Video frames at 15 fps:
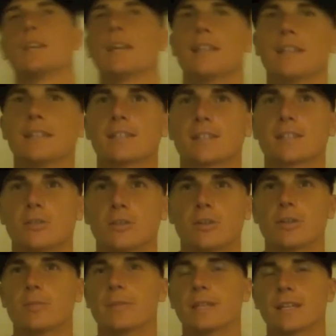this
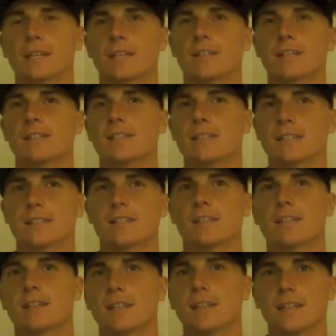quarter because
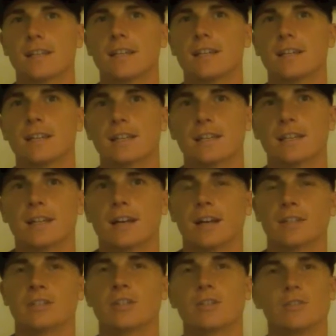On
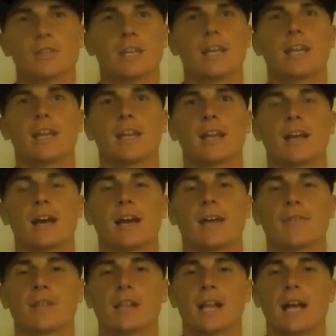Tuesday, I
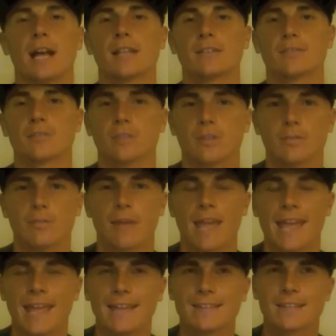have class from
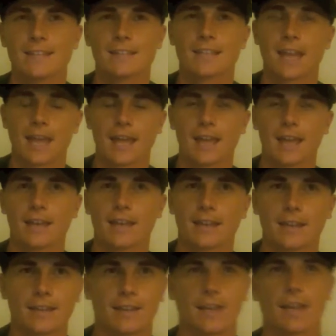8 to 10.
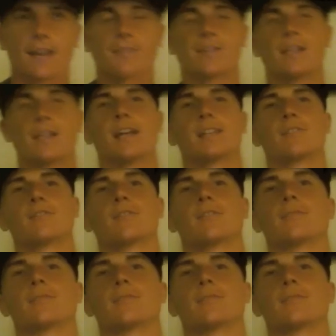Then I have class from